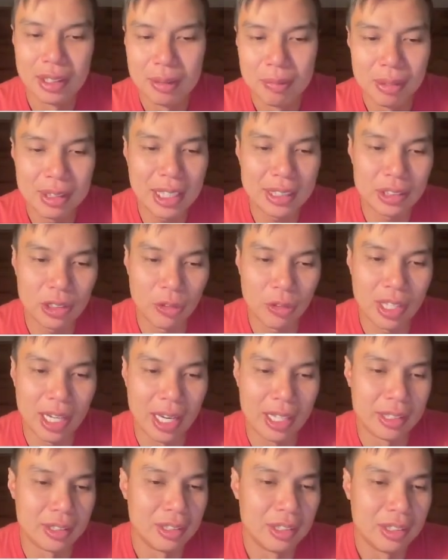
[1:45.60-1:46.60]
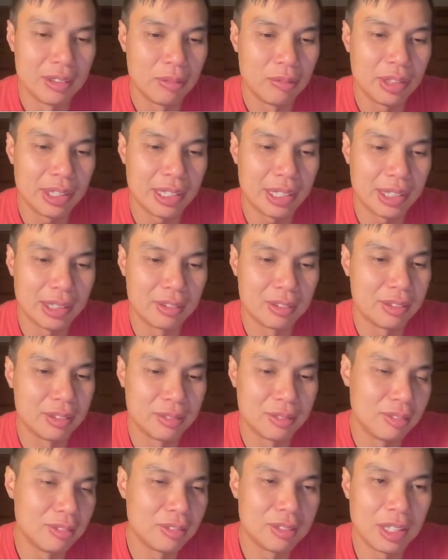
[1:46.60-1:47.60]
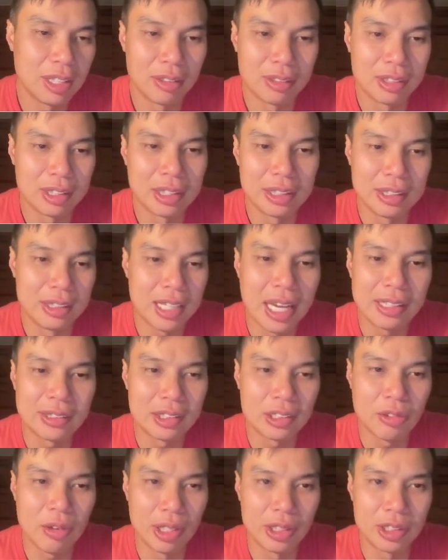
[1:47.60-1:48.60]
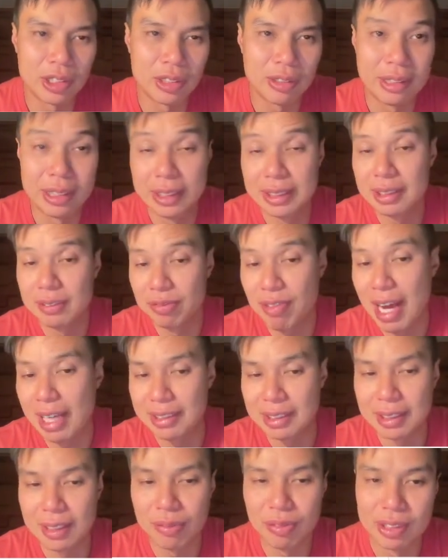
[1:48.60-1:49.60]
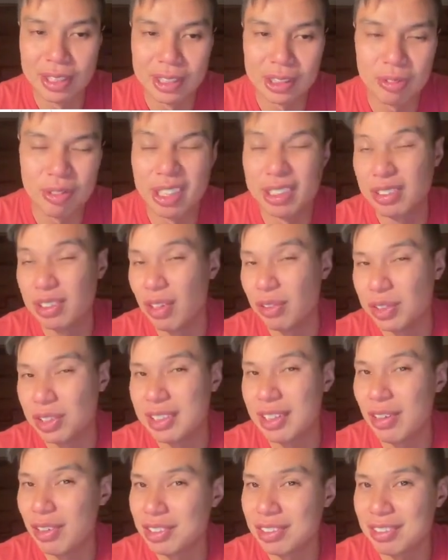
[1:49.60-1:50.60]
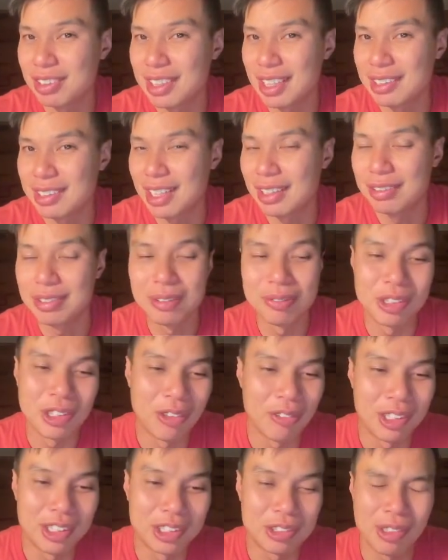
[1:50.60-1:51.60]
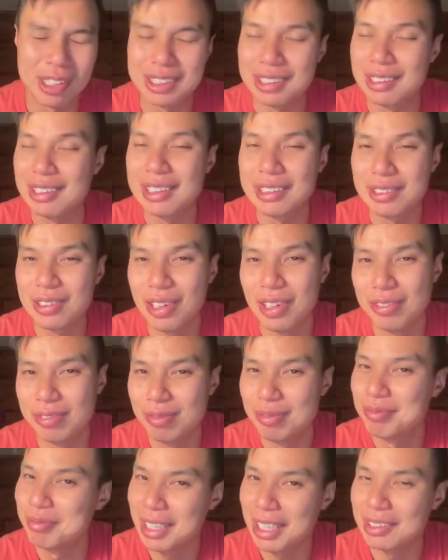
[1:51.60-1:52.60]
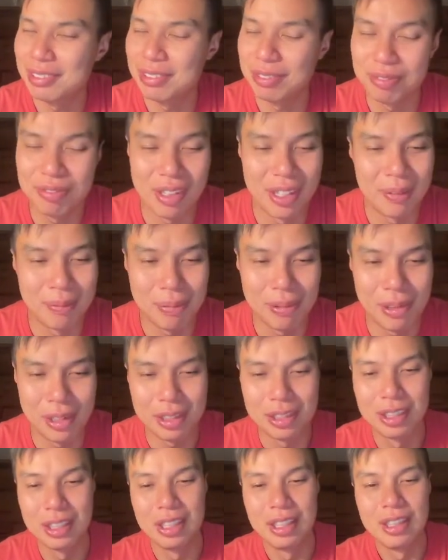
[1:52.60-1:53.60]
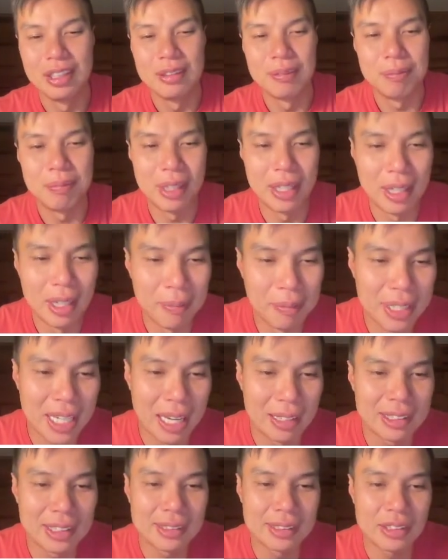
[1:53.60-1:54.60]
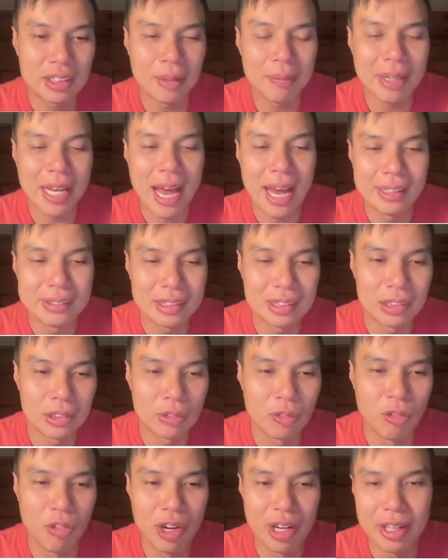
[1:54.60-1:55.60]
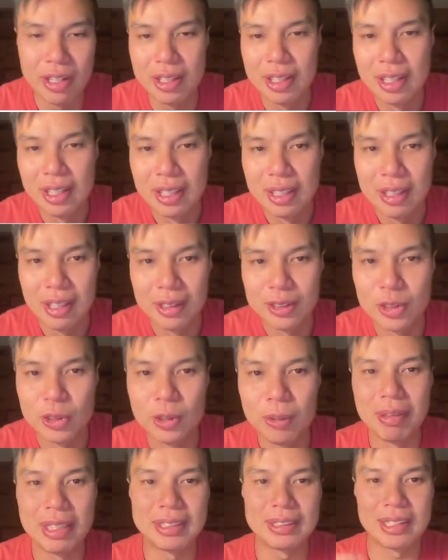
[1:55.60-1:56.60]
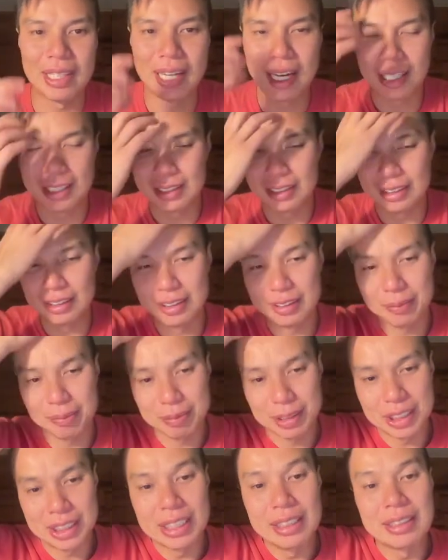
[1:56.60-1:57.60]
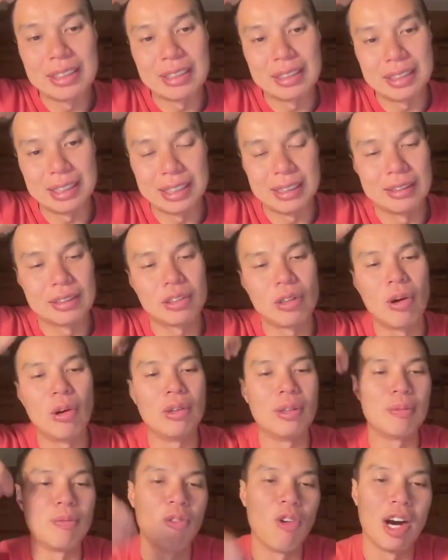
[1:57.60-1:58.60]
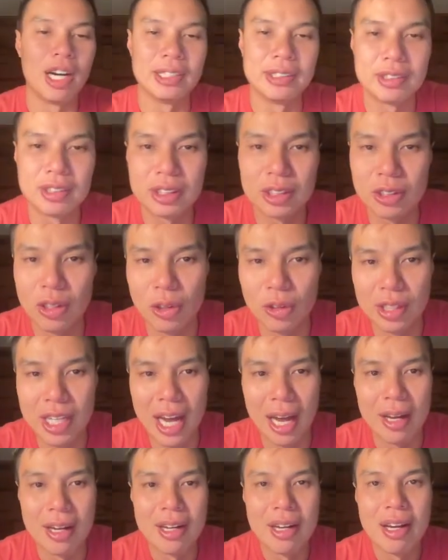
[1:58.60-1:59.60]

that's okay. We can, you know, n squared is fast enough for this one, though. You can also say that if you don't want to trust lead code, that's a fair point. But yeah, this is going to be n squared, assuming that GCD is all of 1. So yeah,